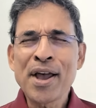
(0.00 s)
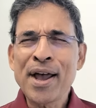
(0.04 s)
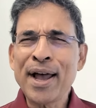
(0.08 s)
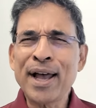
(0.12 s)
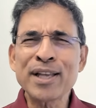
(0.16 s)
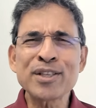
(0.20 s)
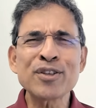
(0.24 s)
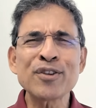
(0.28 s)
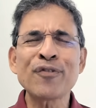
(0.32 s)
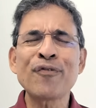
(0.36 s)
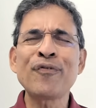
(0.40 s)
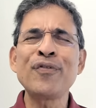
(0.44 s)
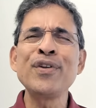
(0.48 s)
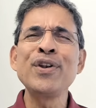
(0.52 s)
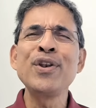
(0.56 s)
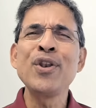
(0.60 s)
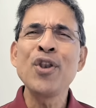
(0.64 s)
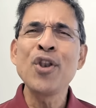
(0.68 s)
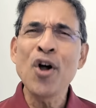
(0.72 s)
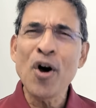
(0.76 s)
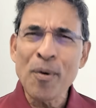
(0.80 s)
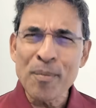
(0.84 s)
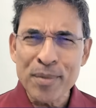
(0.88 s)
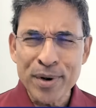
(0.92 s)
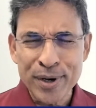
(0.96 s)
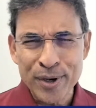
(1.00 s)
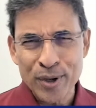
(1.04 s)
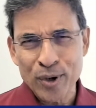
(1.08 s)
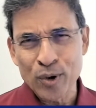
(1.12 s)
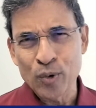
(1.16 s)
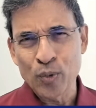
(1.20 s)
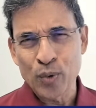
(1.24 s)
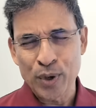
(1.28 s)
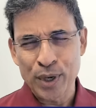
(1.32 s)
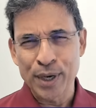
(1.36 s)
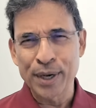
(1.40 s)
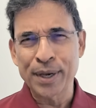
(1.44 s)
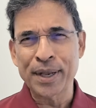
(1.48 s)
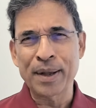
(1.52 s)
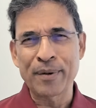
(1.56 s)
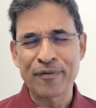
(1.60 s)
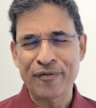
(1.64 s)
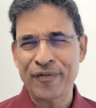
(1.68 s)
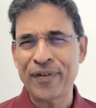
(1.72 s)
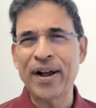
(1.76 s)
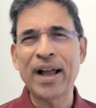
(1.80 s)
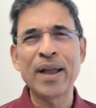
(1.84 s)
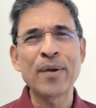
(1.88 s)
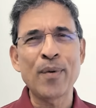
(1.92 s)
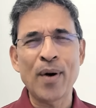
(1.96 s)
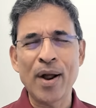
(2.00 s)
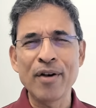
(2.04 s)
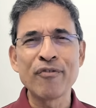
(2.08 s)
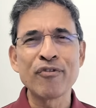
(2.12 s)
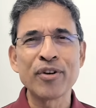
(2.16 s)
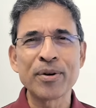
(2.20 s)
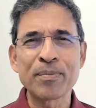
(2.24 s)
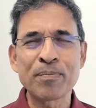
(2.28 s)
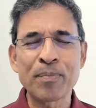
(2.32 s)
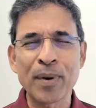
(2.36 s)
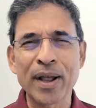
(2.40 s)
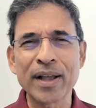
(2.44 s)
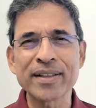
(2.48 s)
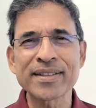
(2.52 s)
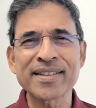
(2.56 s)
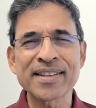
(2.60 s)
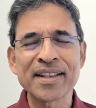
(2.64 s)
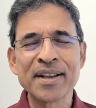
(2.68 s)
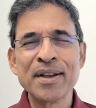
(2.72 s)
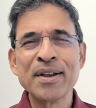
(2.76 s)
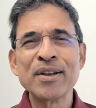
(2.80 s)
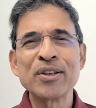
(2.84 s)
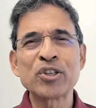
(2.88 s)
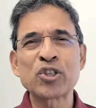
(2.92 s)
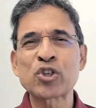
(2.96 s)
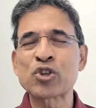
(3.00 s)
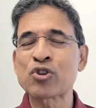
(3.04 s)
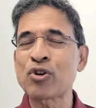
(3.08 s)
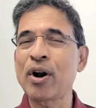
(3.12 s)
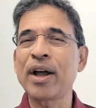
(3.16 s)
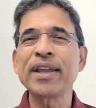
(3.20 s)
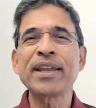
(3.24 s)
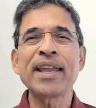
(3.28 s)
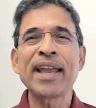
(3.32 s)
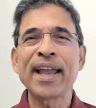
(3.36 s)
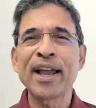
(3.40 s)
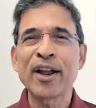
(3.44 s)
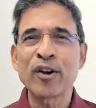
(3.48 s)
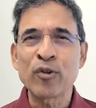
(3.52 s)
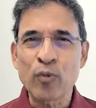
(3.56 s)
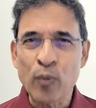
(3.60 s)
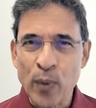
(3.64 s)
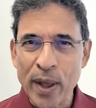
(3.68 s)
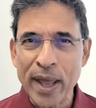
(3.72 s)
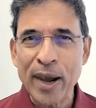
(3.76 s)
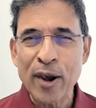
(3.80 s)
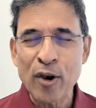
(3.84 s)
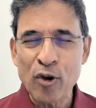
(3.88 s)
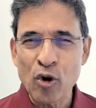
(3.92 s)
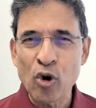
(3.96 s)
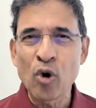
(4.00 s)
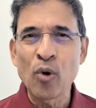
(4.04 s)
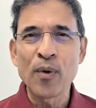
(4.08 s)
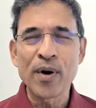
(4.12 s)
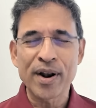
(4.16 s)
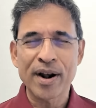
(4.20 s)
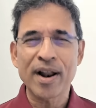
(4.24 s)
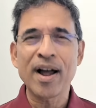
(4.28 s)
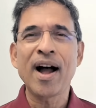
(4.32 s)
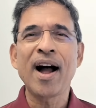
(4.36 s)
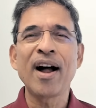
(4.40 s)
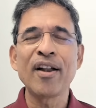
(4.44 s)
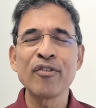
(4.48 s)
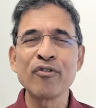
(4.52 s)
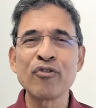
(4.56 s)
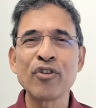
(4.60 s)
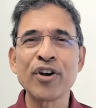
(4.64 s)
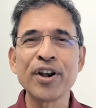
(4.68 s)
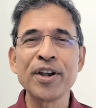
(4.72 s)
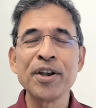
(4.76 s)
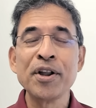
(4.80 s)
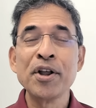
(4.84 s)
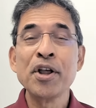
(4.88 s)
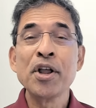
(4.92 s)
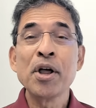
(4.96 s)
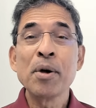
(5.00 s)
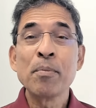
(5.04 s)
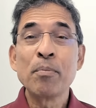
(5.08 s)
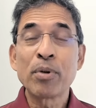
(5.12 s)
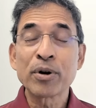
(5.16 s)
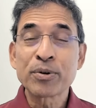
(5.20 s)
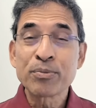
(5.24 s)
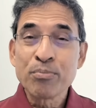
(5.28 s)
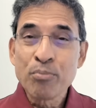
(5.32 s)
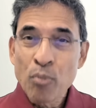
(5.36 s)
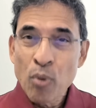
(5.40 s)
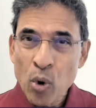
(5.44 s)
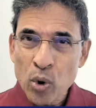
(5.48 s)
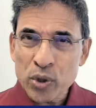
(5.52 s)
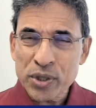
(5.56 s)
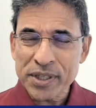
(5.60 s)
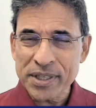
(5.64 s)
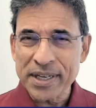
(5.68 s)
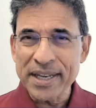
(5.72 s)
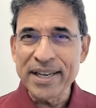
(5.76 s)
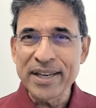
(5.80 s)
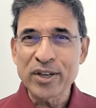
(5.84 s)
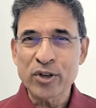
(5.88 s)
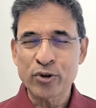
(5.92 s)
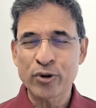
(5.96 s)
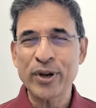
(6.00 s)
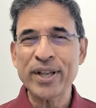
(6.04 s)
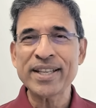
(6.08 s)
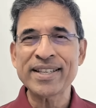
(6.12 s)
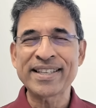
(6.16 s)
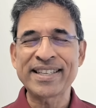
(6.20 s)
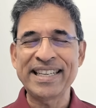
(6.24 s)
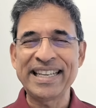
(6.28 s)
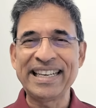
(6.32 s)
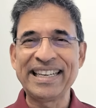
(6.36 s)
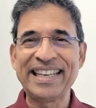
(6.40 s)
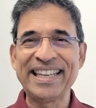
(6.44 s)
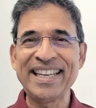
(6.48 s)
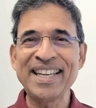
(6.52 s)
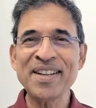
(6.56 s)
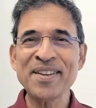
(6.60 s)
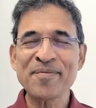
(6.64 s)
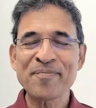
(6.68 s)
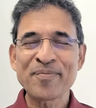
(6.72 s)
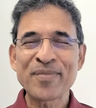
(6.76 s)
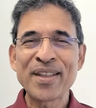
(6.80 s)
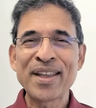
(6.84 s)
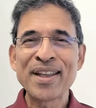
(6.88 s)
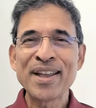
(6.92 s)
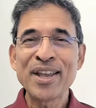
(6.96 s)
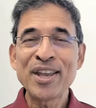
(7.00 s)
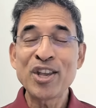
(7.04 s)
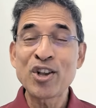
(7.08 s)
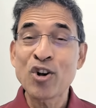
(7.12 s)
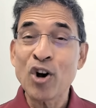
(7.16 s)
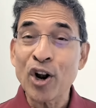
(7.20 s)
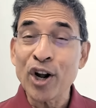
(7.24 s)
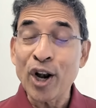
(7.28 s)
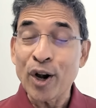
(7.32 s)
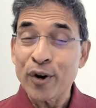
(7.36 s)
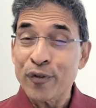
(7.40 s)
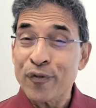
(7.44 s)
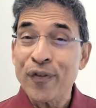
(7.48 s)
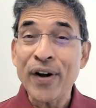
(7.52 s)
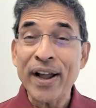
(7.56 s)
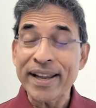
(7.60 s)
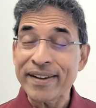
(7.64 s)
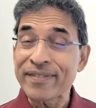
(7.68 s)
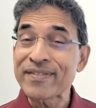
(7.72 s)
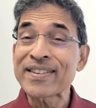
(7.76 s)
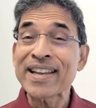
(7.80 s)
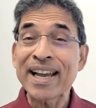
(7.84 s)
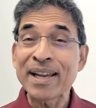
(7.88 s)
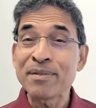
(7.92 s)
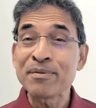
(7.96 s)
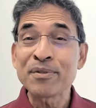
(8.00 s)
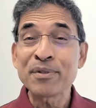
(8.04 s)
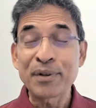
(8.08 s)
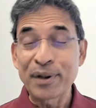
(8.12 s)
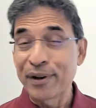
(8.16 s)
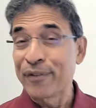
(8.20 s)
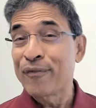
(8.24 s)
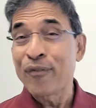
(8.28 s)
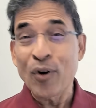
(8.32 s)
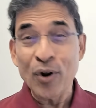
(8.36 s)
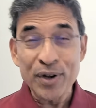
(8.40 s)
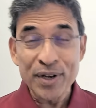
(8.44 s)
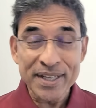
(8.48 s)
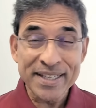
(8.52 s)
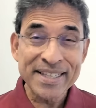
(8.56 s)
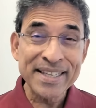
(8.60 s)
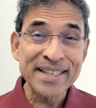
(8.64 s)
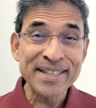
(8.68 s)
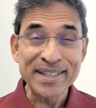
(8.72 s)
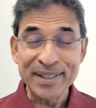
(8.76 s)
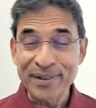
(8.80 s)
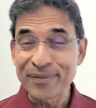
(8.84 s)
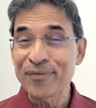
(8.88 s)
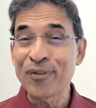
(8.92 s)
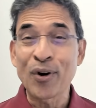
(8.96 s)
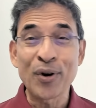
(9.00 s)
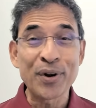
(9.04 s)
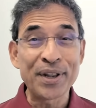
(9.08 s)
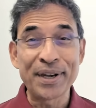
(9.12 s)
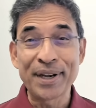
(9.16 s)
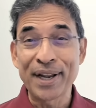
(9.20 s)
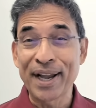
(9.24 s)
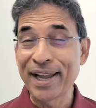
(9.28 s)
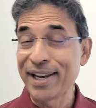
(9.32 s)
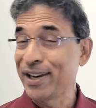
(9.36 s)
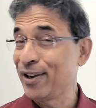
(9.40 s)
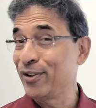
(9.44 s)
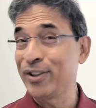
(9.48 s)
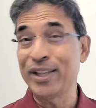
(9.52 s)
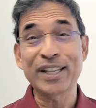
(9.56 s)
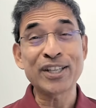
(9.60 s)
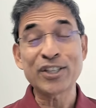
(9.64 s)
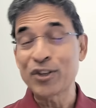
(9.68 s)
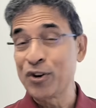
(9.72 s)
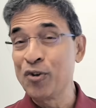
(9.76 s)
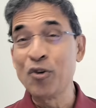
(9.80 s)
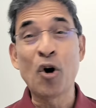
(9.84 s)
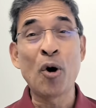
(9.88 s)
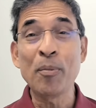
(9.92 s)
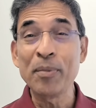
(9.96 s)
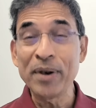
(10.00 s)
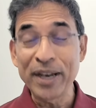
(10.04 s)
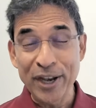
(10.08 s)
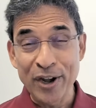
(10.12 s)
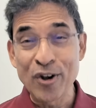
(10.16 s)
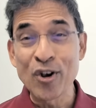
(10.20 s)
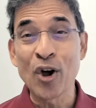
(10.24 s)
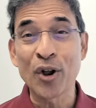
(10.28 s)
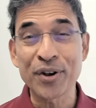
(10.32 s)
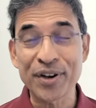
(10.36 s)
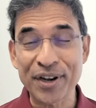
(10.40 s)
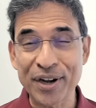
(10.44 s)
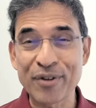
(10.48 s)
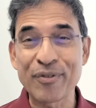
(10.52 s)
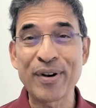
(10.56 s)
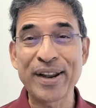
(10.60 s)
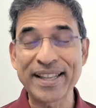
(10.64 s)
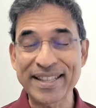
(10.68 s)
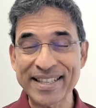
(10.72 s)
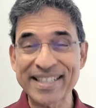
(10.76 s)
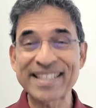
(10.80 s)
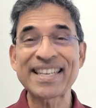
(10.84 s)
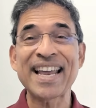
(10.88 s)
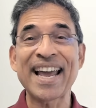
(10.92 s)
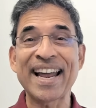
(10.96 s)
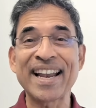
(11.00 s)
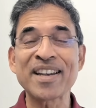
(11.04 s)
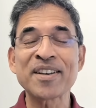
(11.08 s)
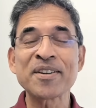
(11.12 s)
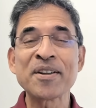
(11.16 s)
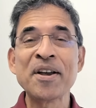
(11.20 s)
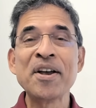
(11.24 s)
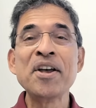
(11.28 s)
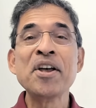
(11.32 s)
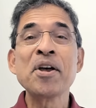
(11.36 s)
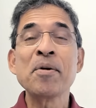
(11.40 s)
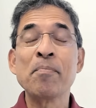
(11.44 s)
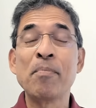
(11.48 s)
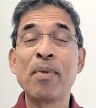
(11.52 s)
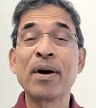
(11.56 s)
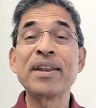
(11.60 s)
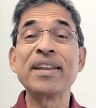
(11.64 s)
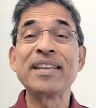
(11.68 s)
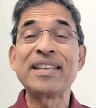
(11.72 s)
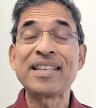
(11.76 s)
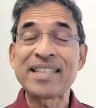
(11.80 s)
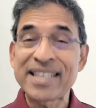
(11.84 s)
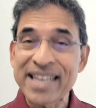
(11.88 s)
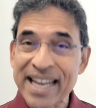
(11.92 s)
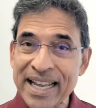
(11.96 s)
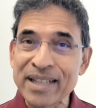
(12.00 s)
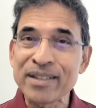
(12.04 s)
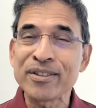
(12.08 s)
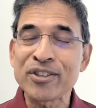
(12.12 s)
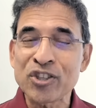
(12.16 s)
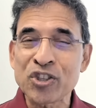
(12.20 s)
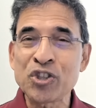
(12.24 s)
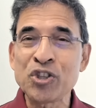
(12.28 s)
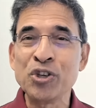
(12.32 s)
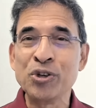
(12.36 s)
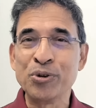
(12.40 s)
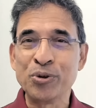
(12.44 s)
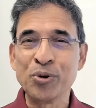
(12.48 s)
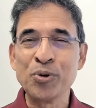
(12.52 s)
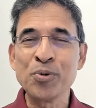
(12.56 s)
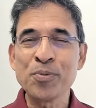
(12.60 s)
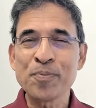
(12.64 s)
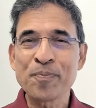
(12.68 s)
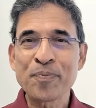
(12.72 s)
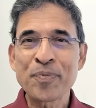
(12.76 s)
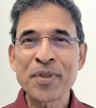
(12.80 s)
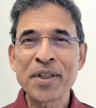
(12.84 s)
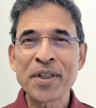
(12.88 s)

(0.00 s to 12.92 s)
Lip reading: has a phenomenal World Cup, 500 plus, striking at well over 100. But most interestingly, he got out 5 times within 46 and 49. Now, that's normally not a great stat, but it tells you